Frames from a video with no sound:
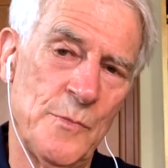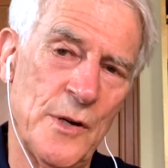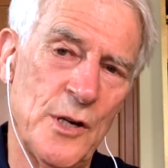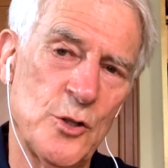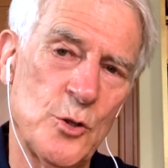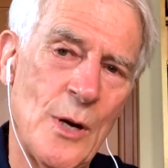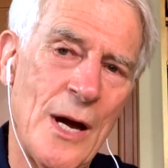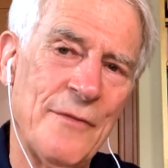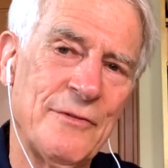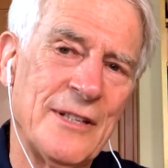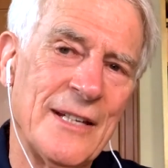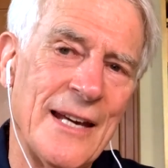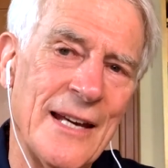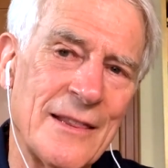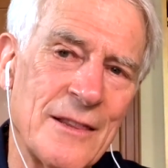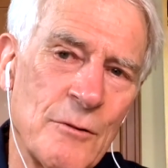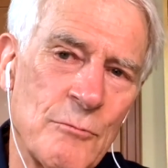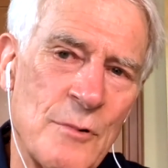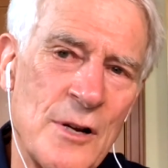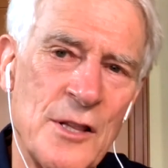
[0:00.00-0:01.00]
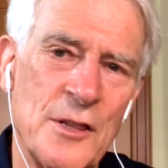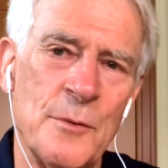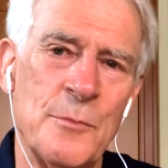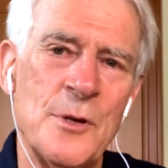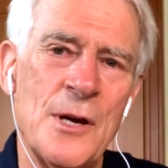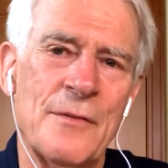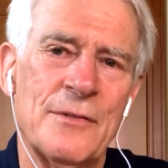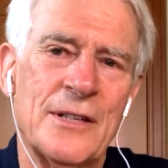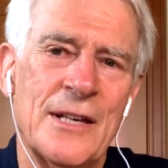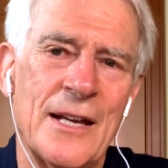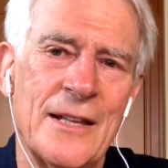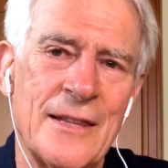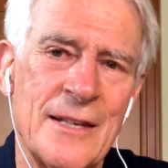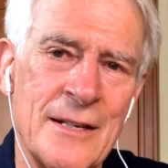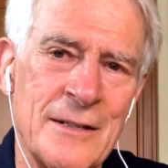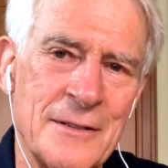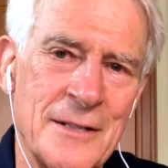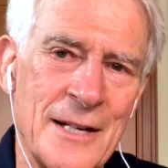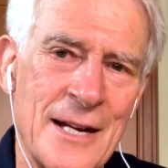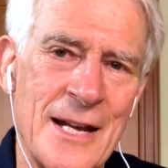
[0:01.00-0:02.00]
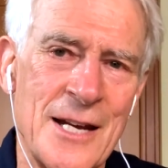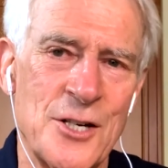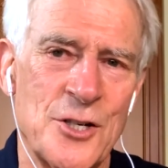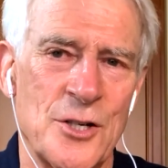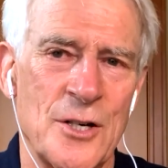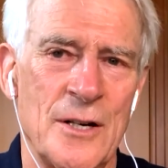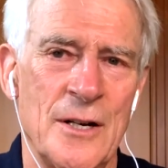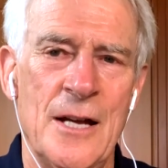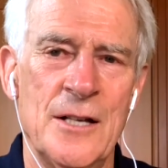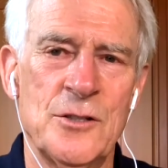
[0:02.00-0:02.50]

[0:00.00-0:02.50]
because you have to get the rhythm, you have to get the intonation.